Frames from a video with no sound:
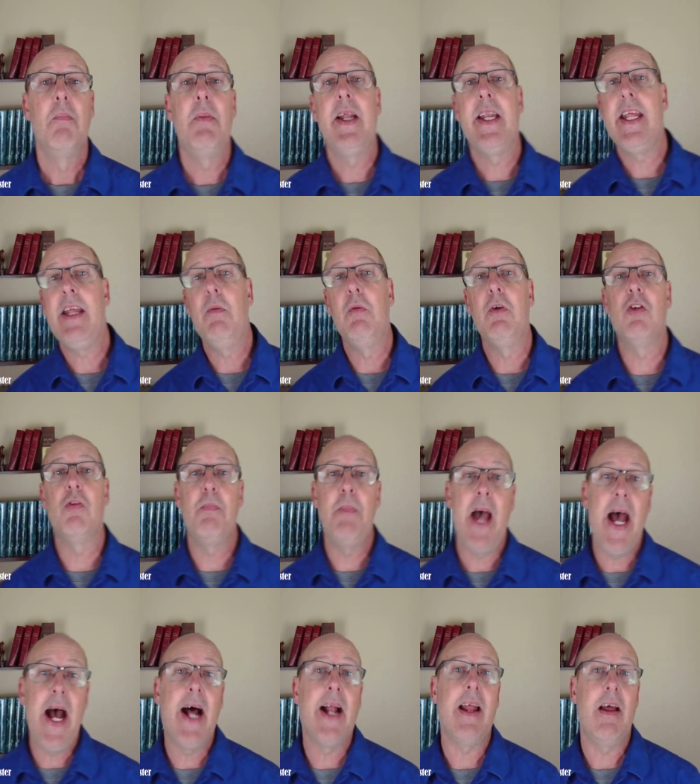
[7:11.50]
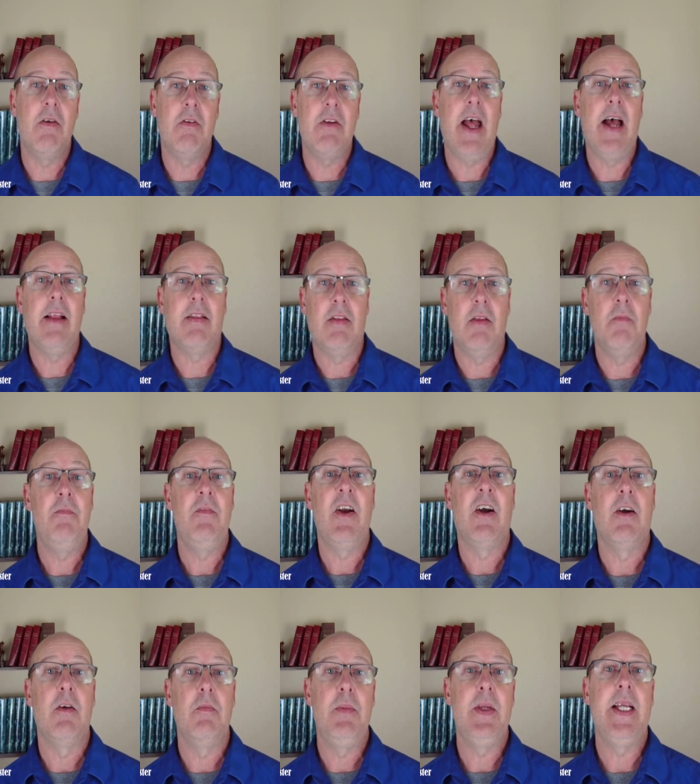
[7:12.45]
But he was bad at, at the
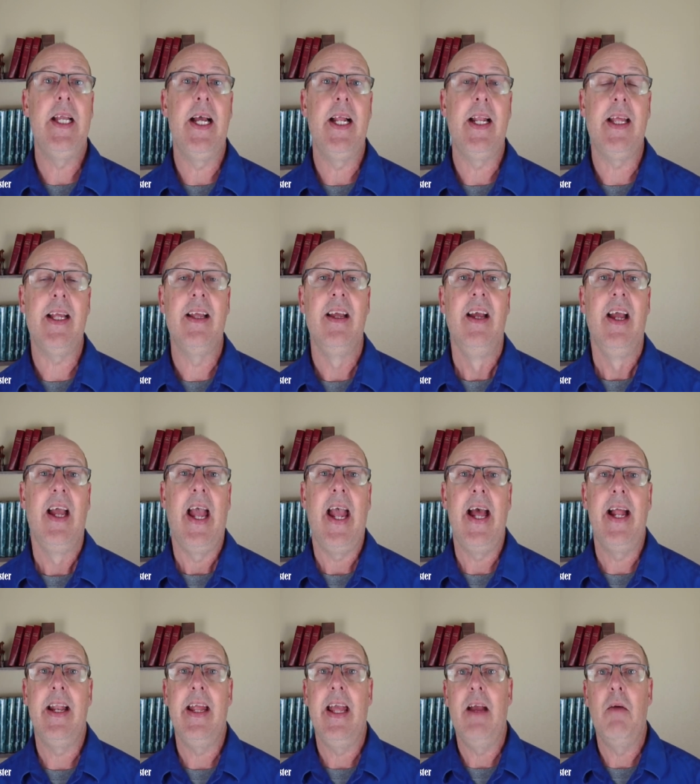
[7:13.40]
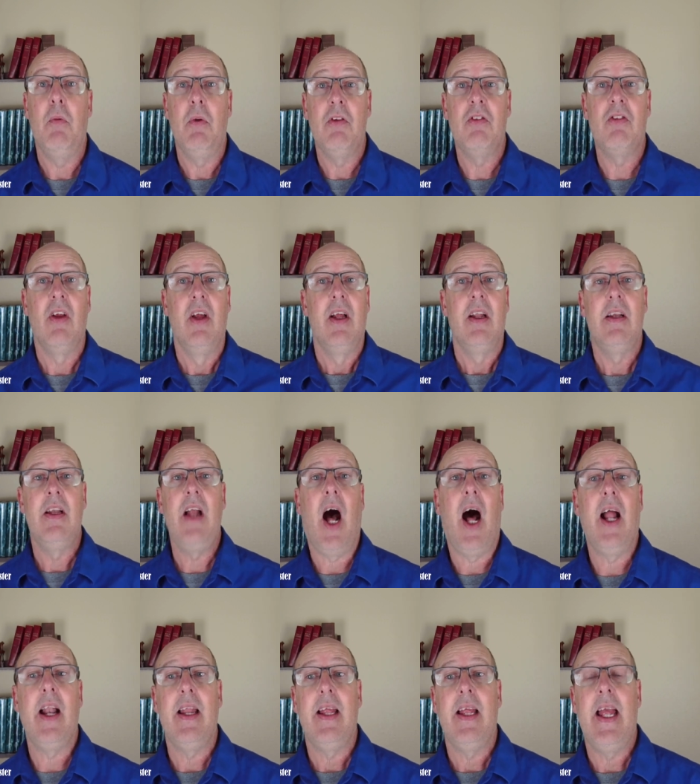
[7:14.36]
very beginning. And it was
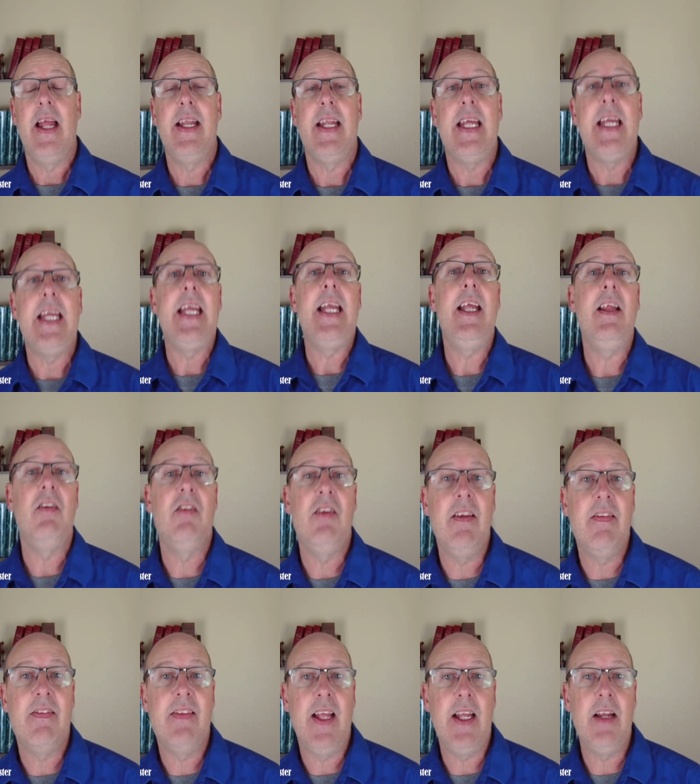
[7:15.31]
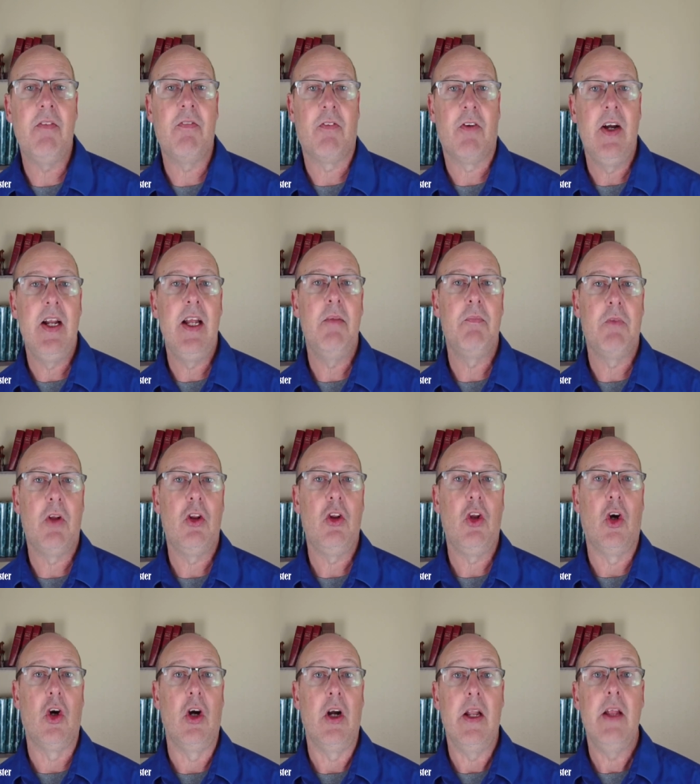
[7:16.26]
not an easy thing for him to
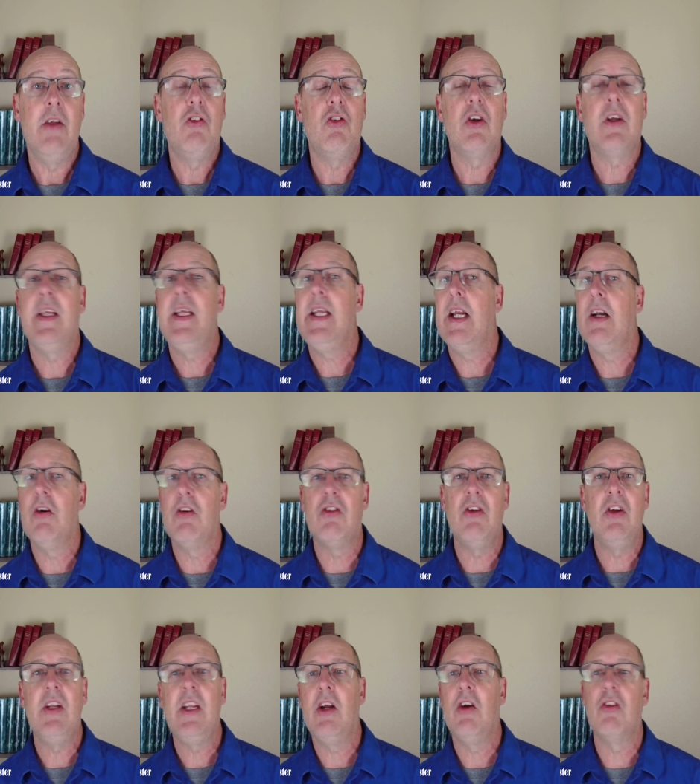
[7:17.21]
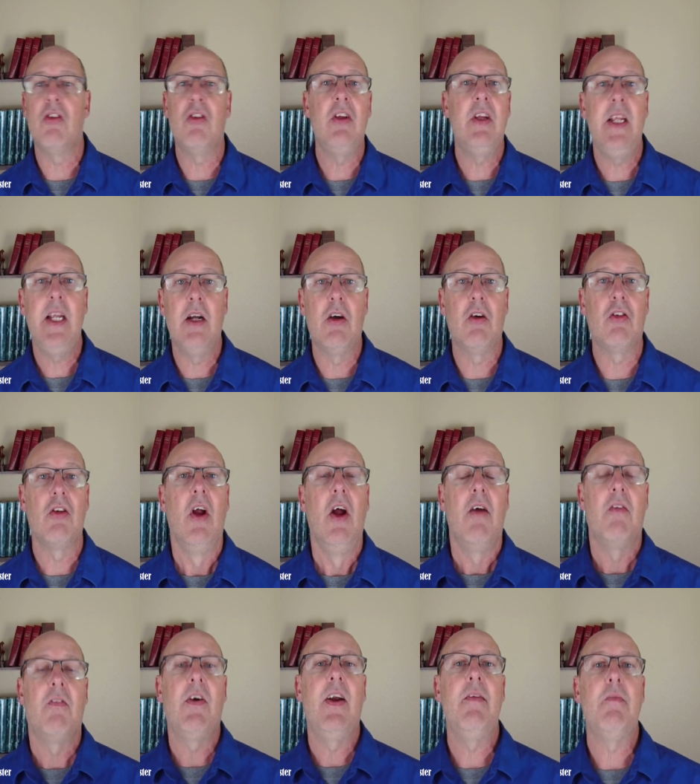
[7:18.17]
learn. It took years and years and years
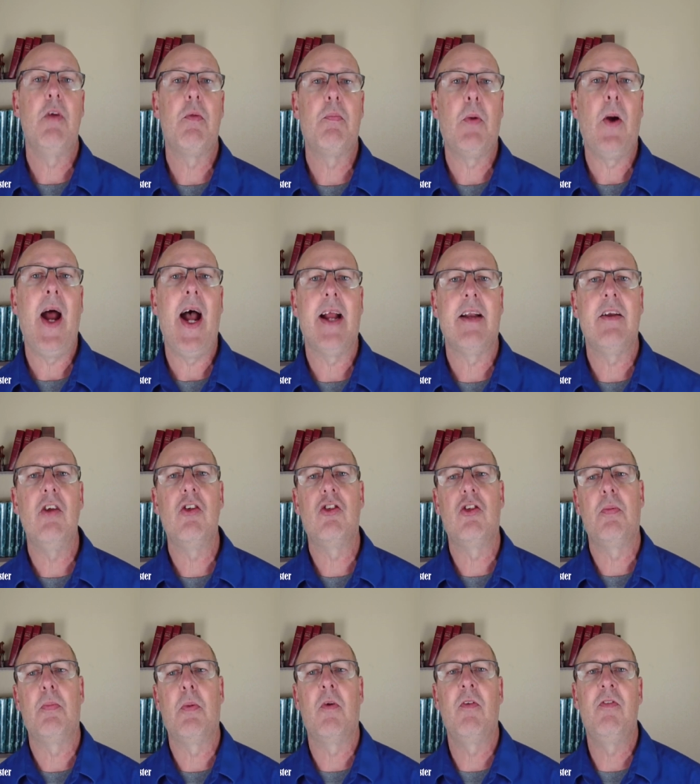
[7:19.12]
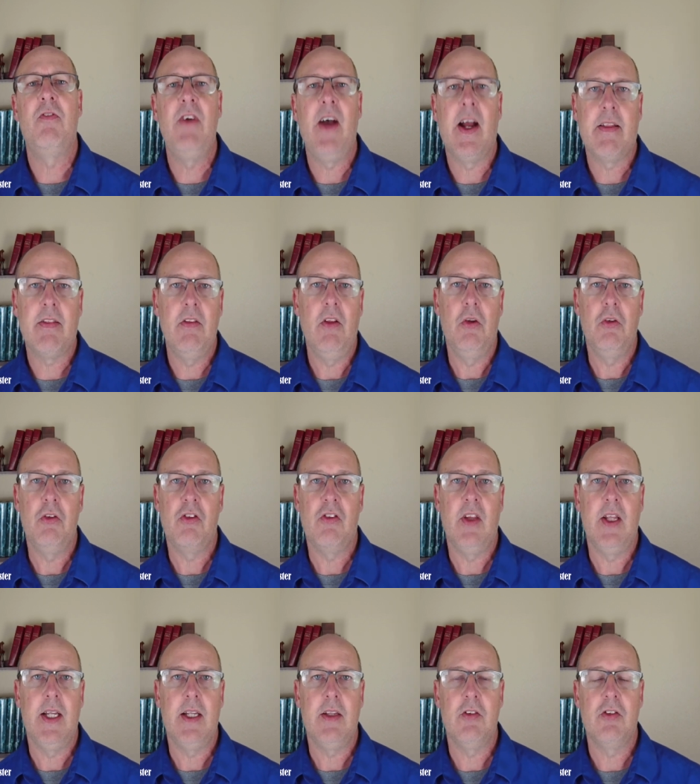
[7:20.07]
for him to practice to perfect those
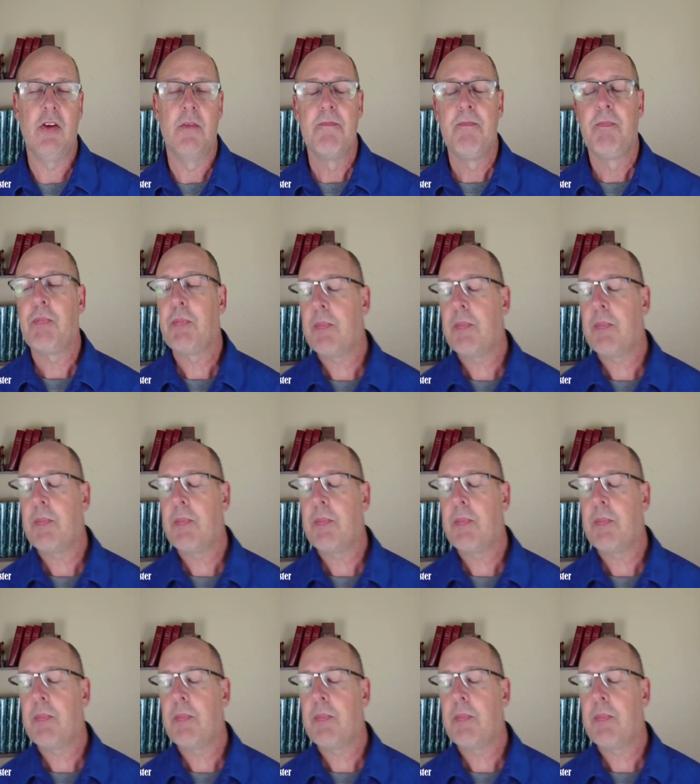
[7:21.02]
things